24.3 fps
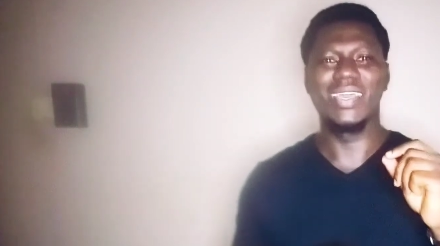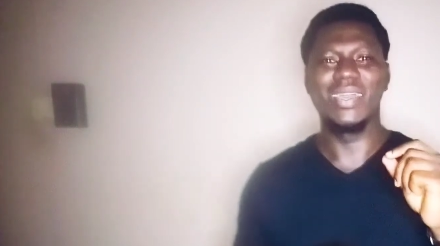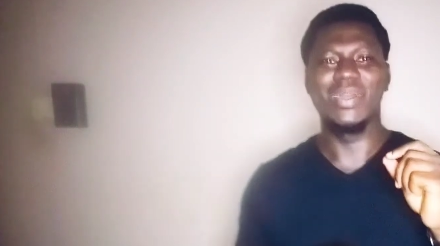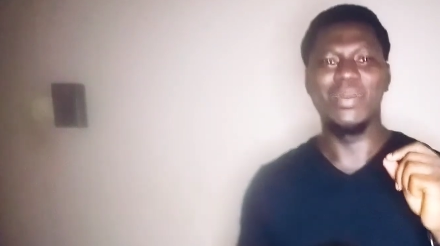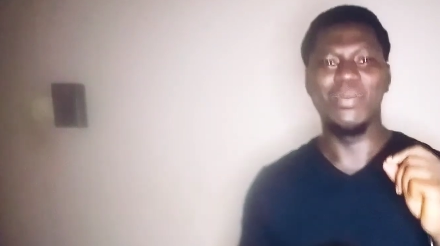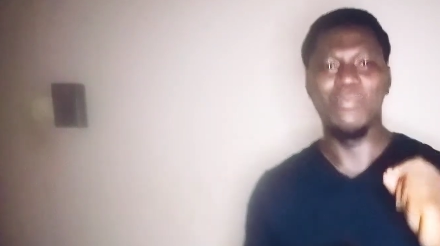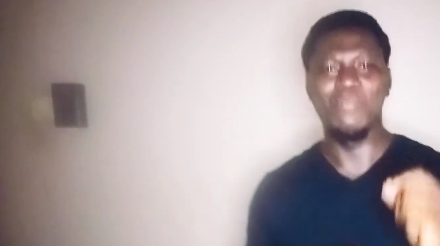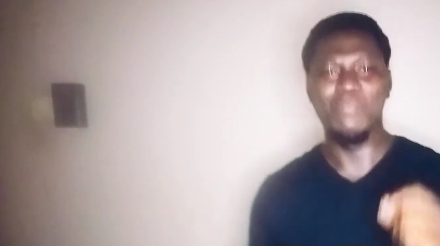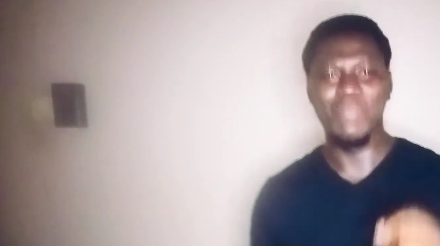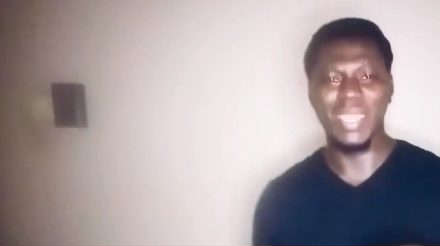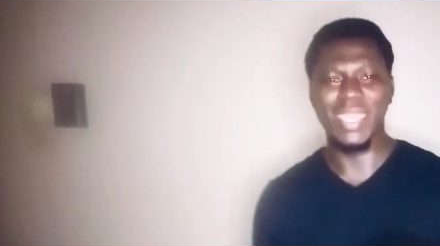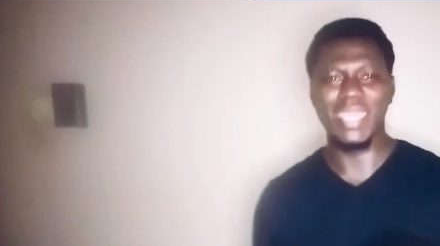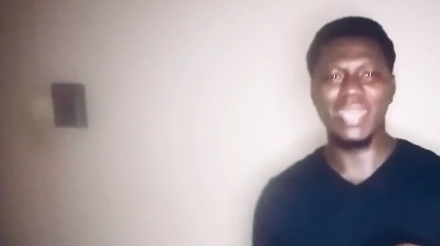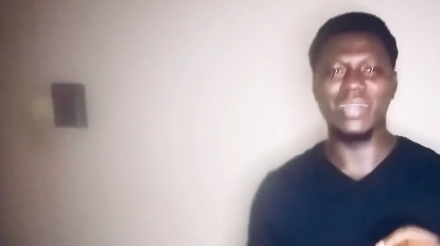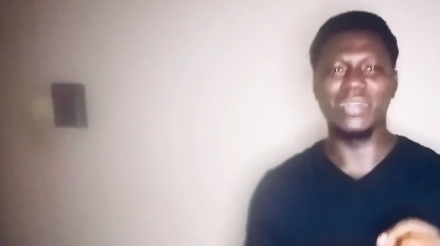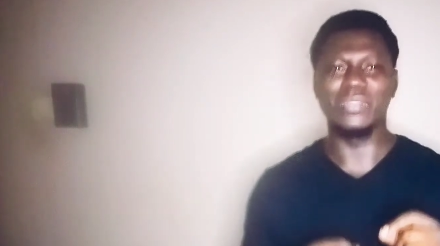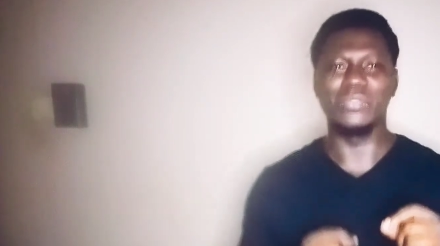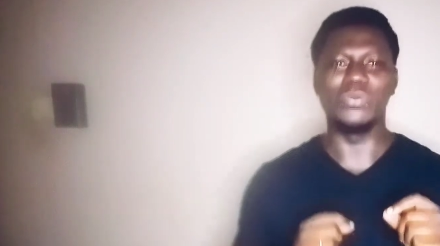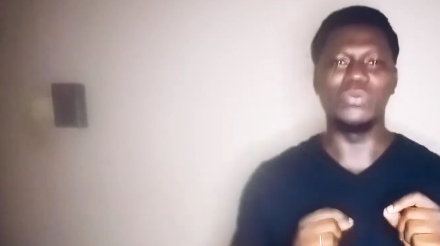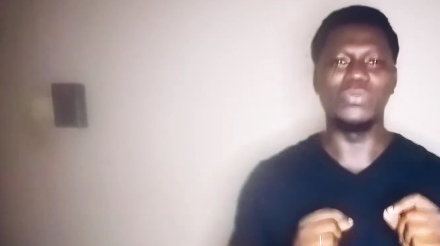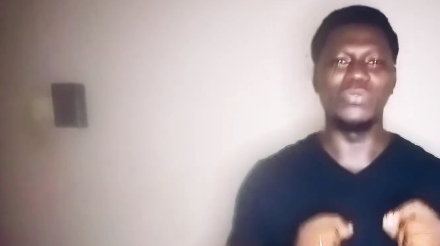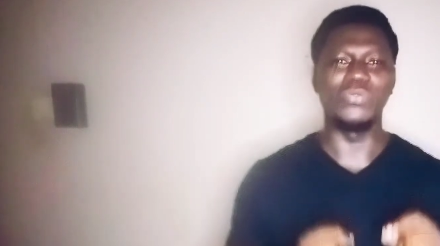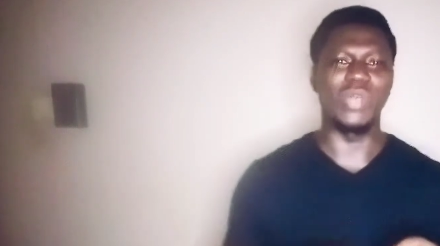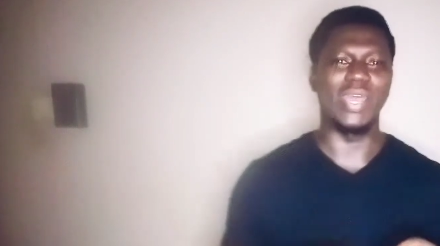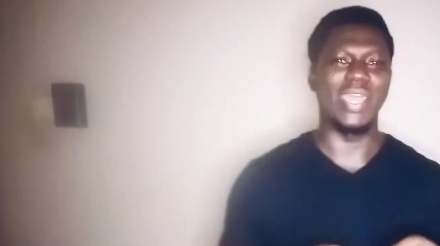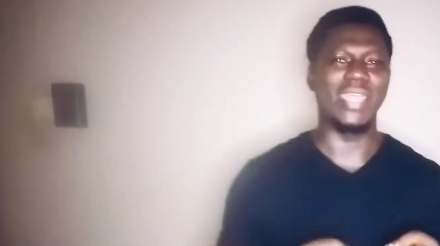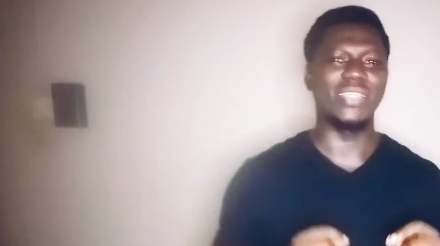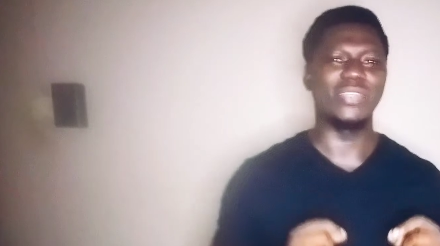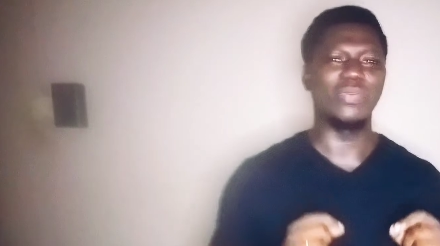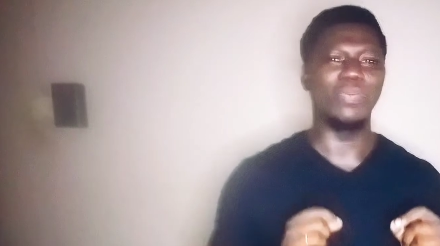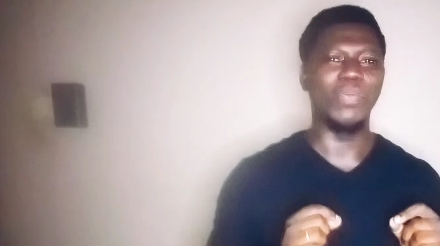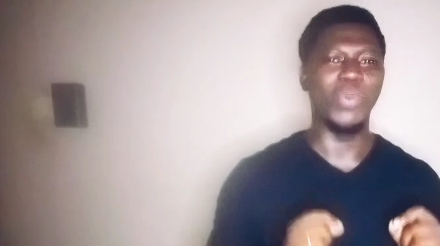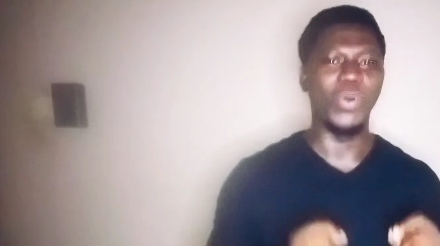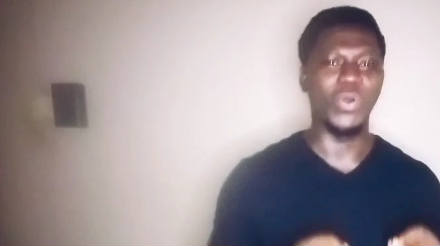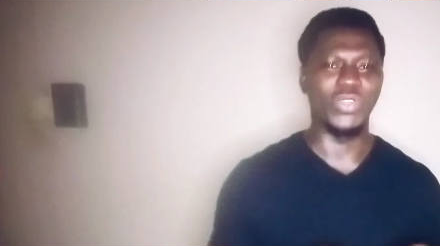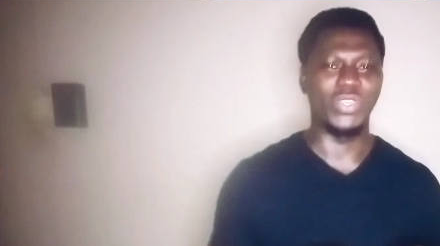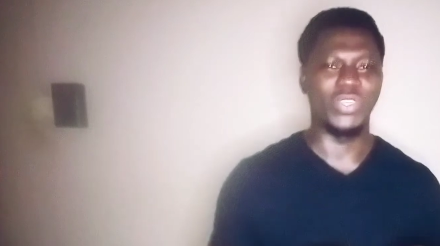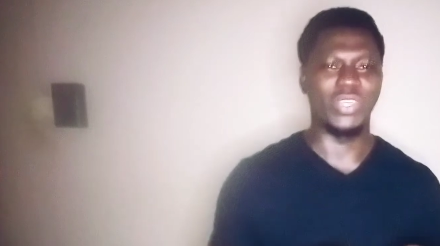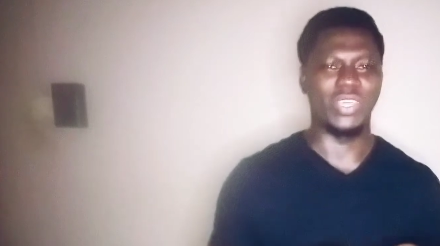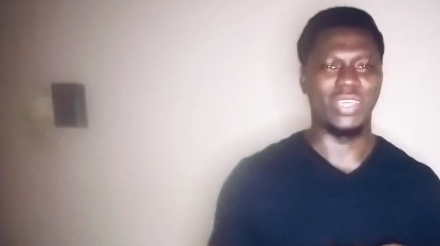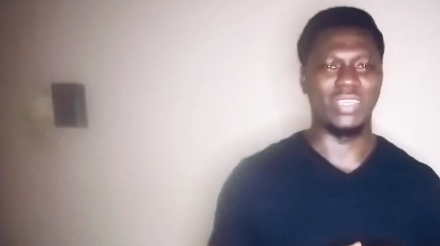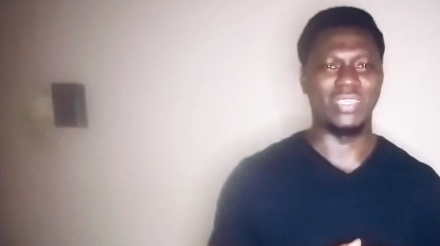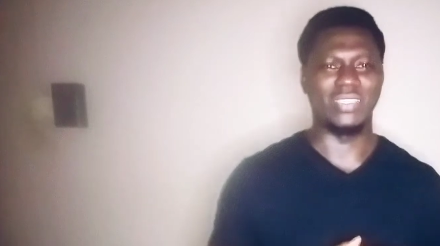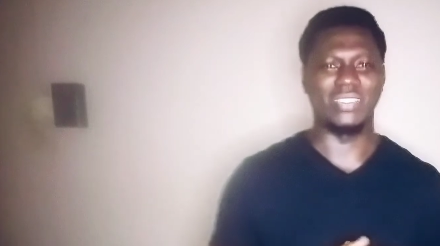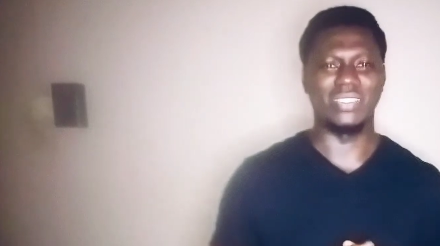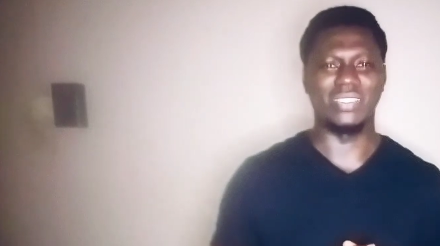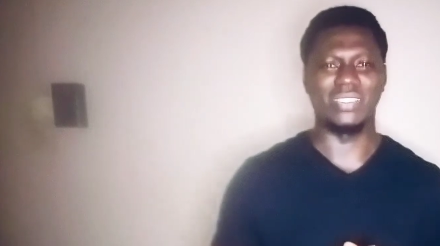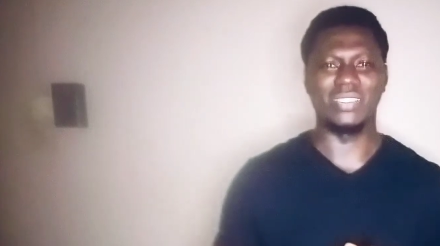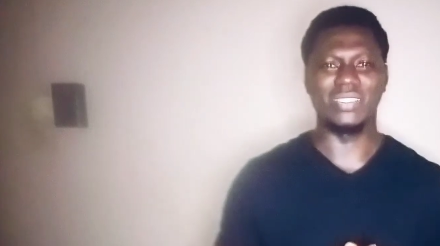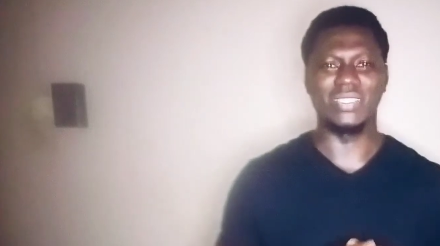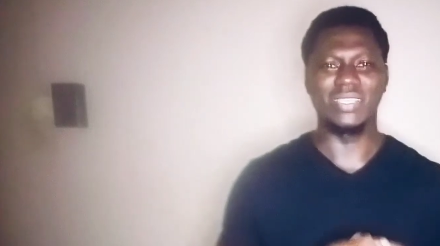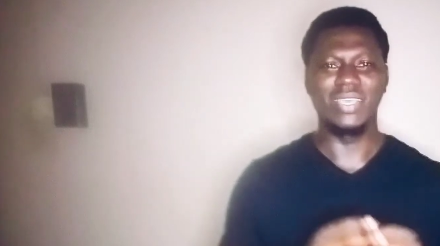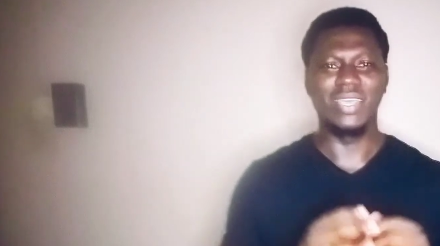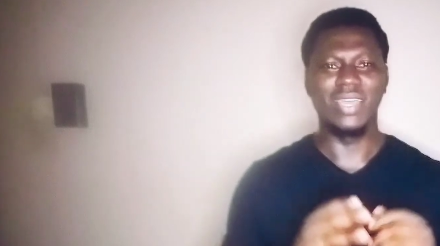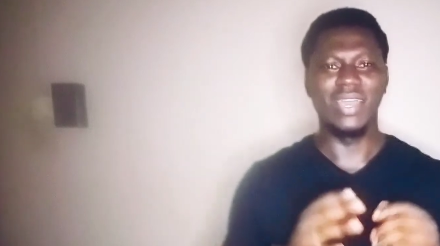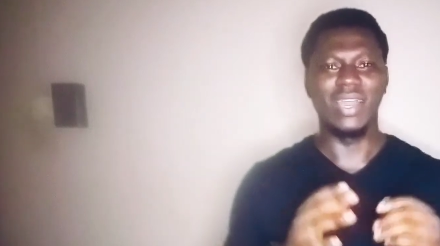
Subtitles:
make the right purchases